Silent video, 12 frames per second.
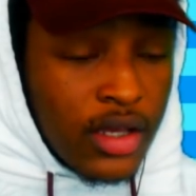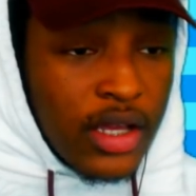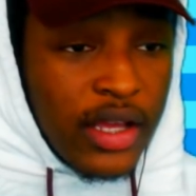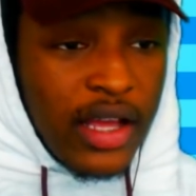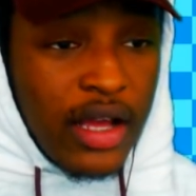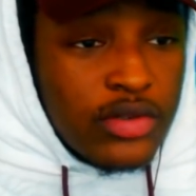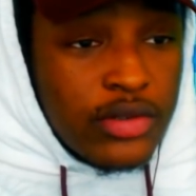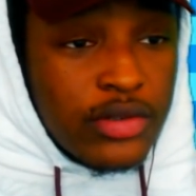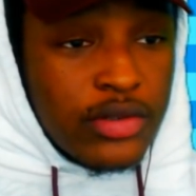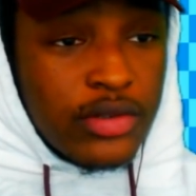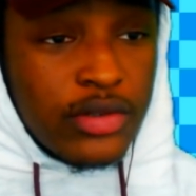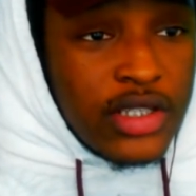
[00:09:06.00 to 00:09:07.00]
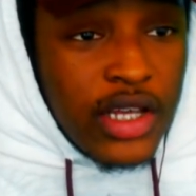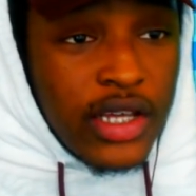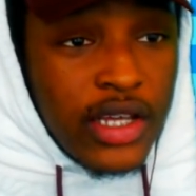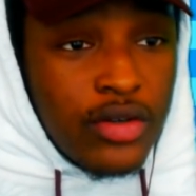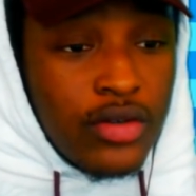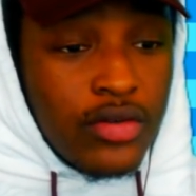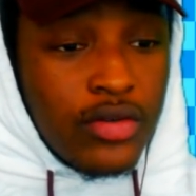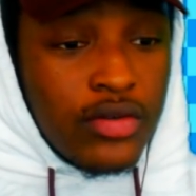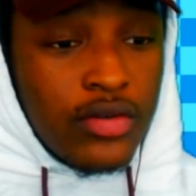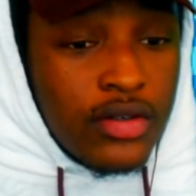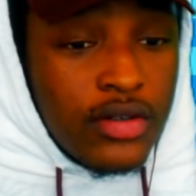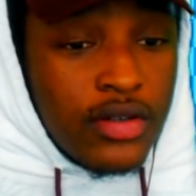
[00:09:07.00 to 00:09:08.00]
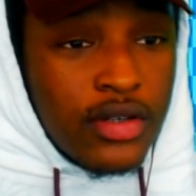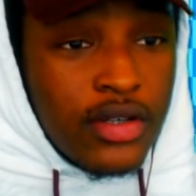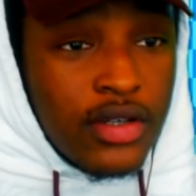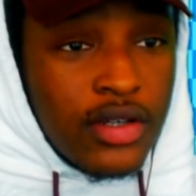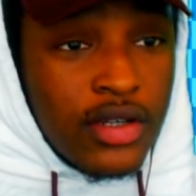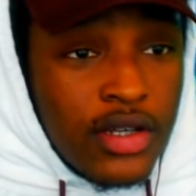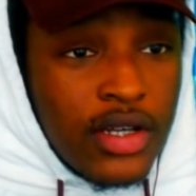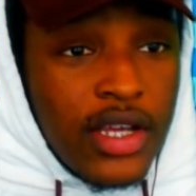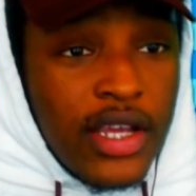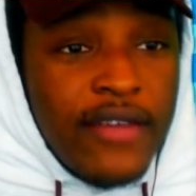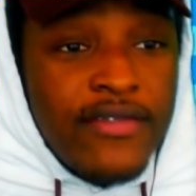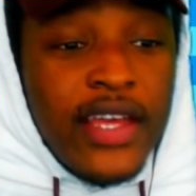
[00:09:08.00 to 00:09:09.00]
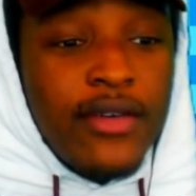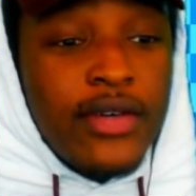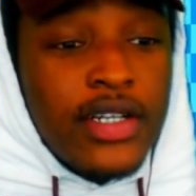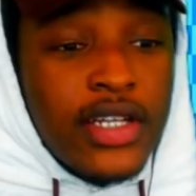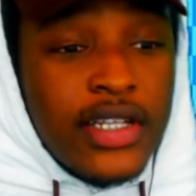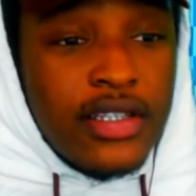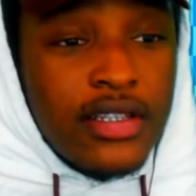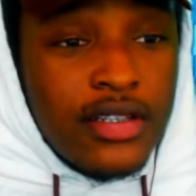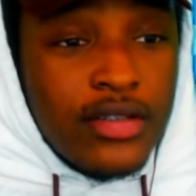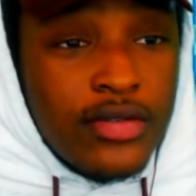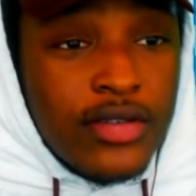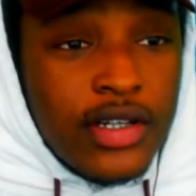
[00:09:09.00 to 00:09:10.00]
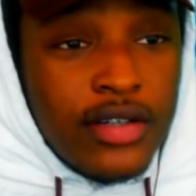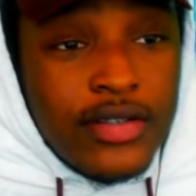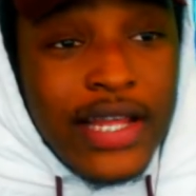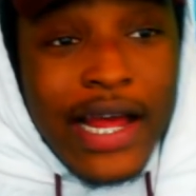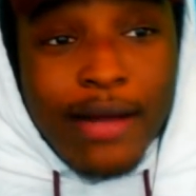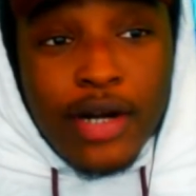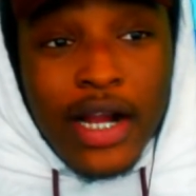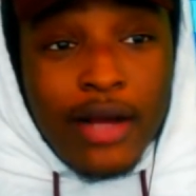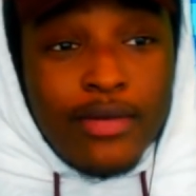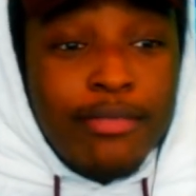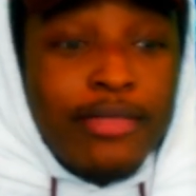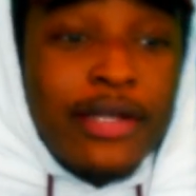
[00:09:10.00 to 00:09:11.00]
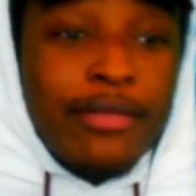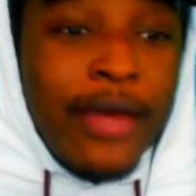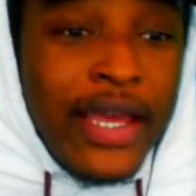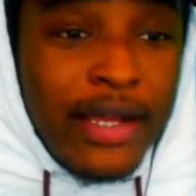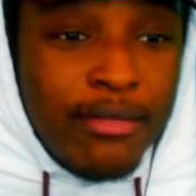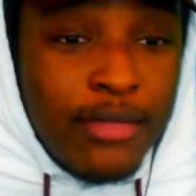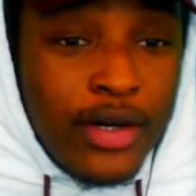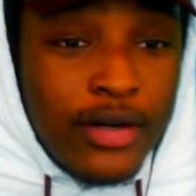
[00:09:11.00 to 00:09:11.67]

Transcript: I was about to say, dude. If they would have let the little girl die, bro, I would have been mad, bro.